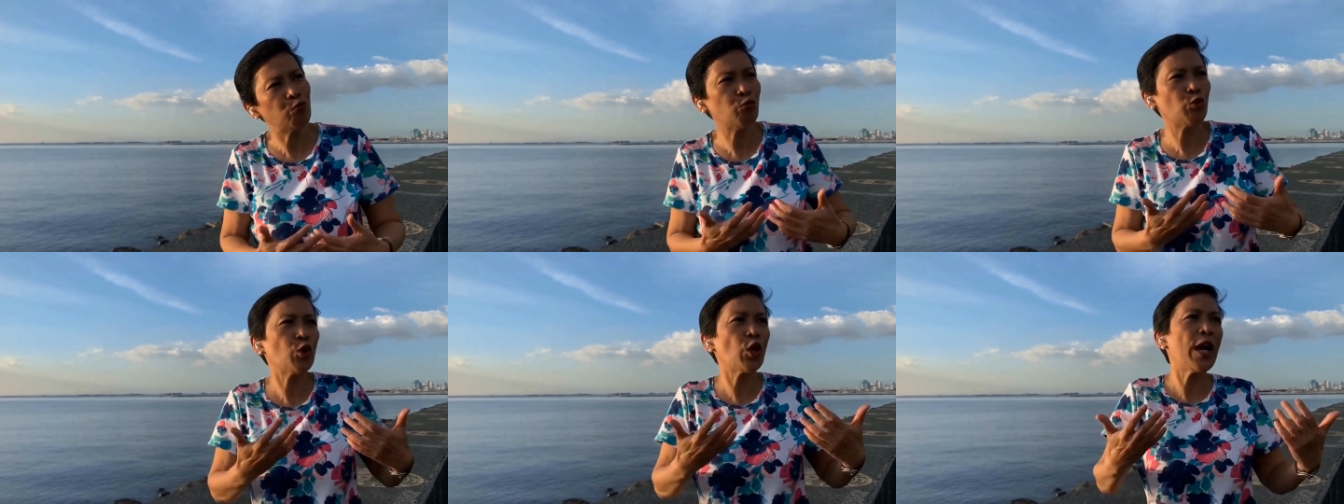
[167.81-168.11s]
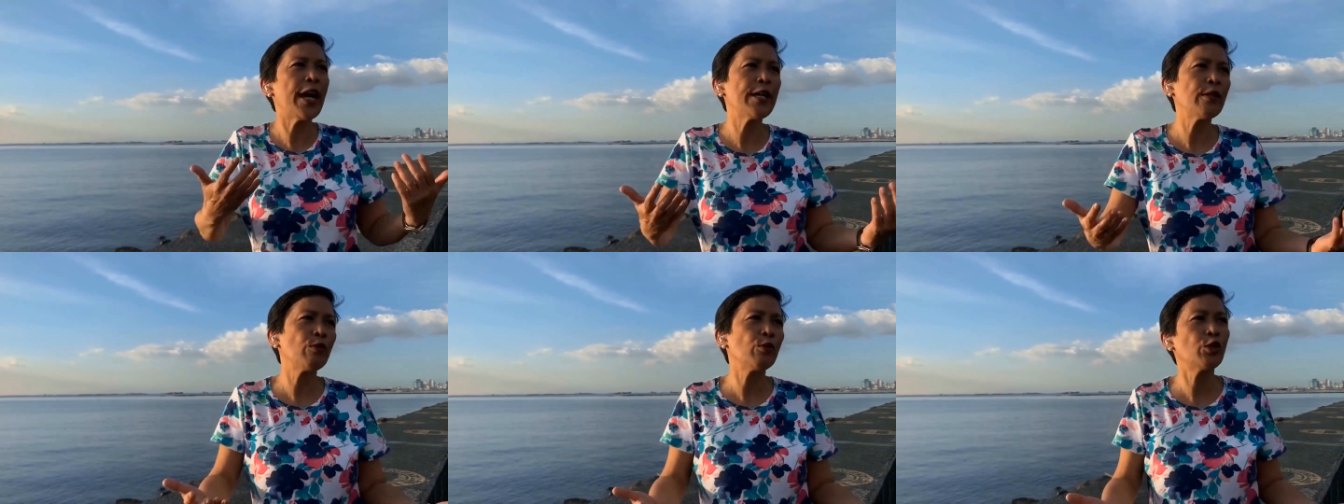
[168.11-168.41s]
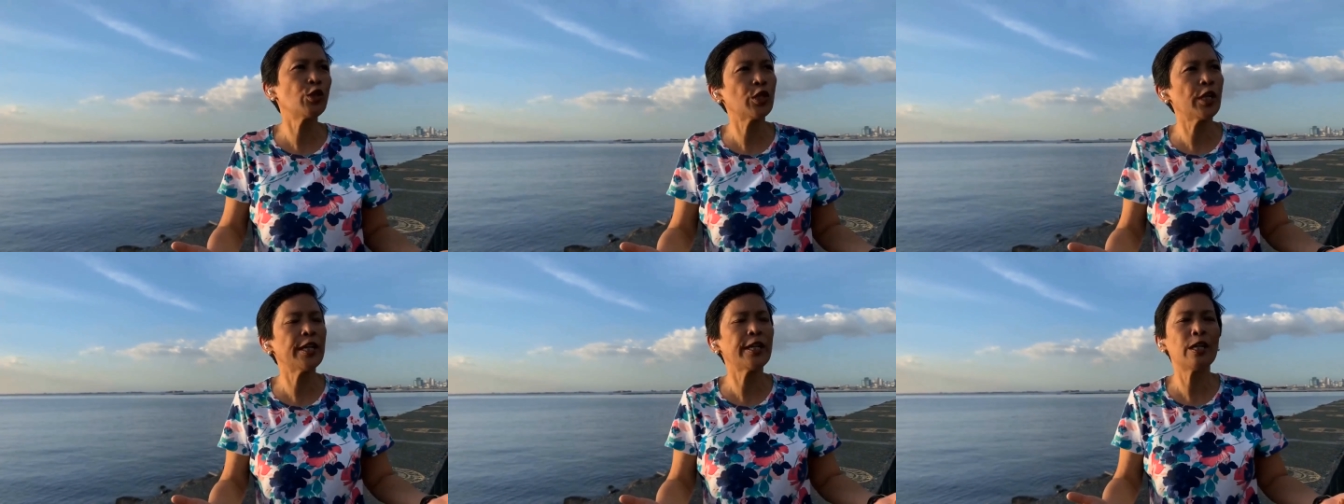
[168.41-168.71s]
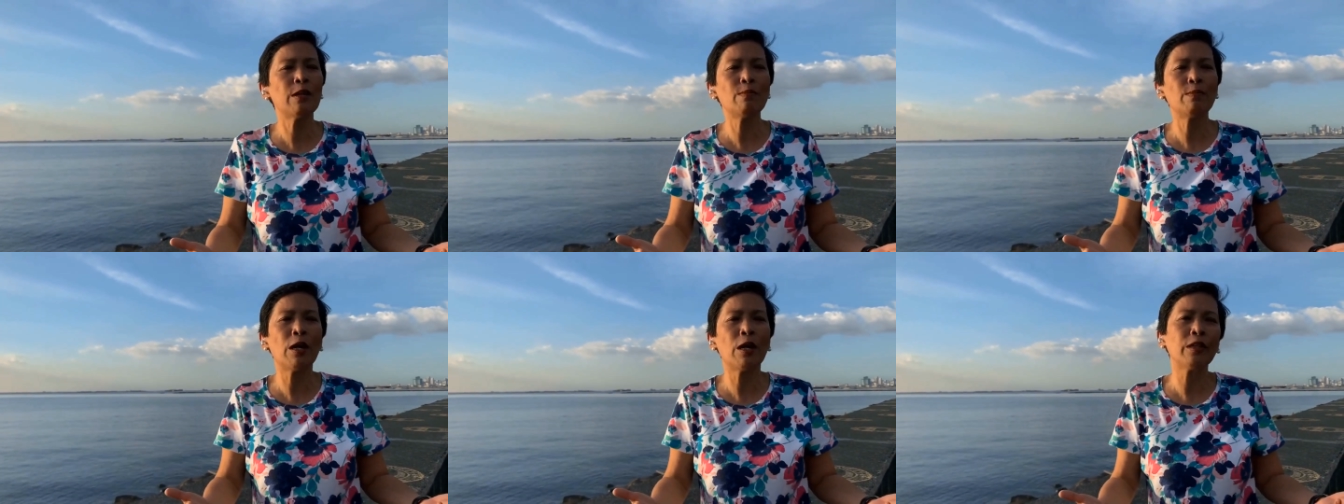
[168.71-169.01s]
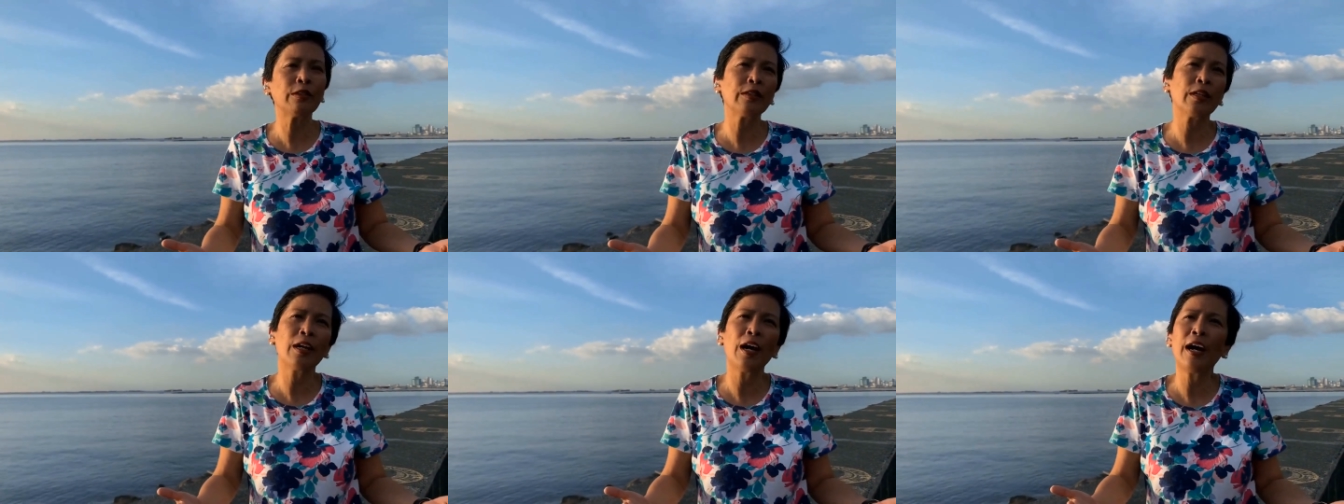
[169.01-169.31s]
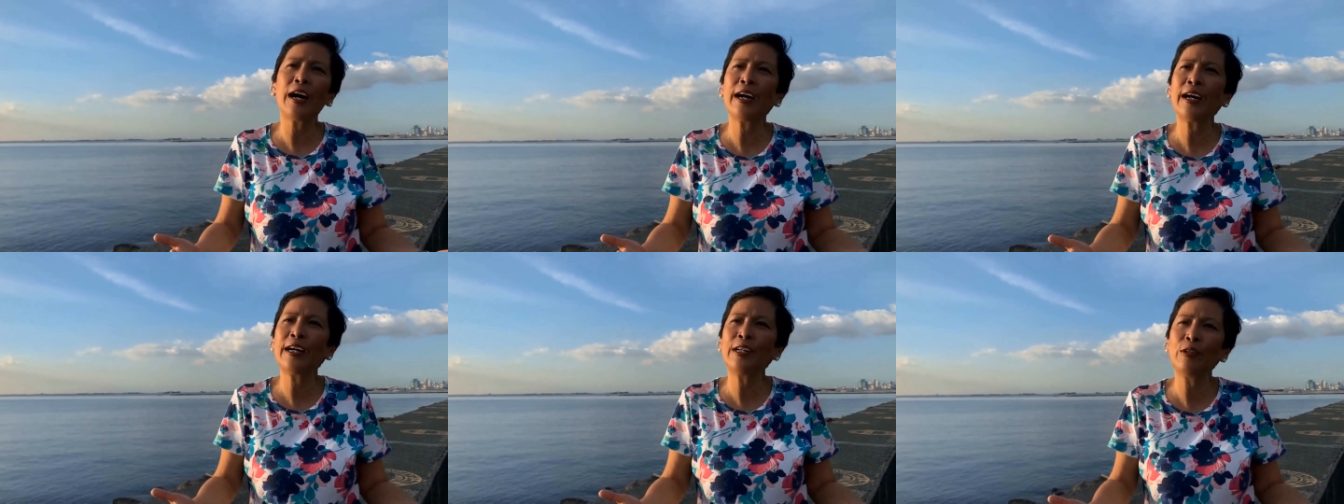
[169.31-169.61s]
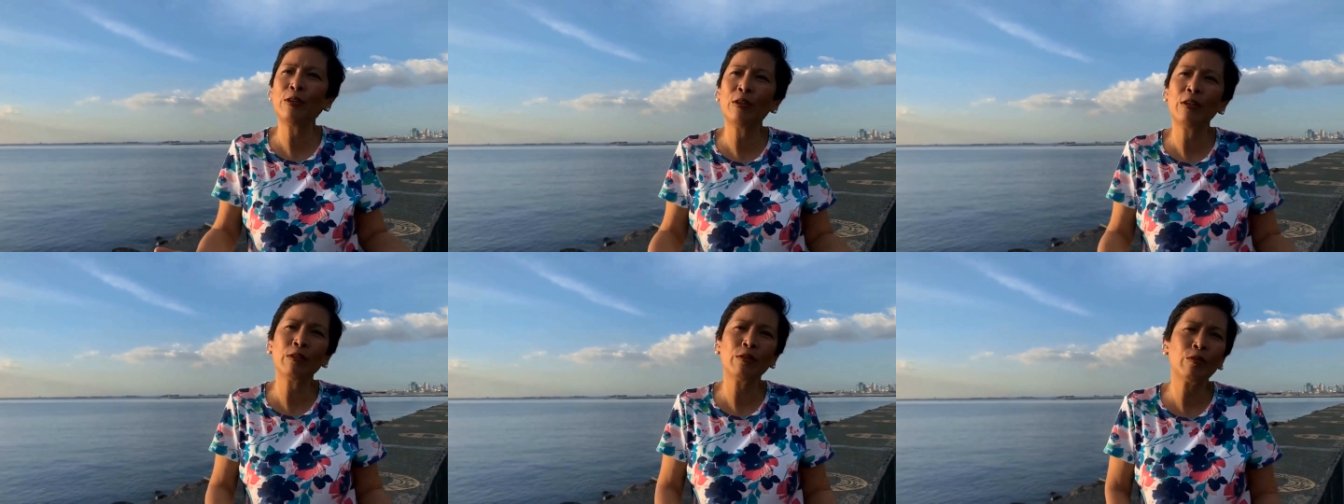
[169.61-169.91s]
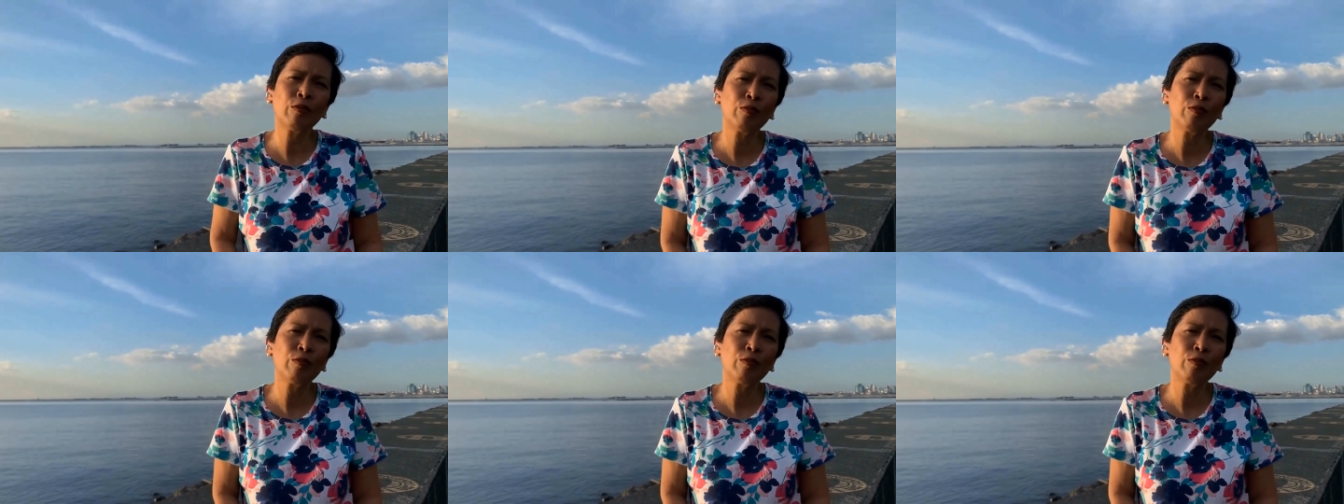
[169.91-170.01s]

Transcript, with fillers: try to share about God or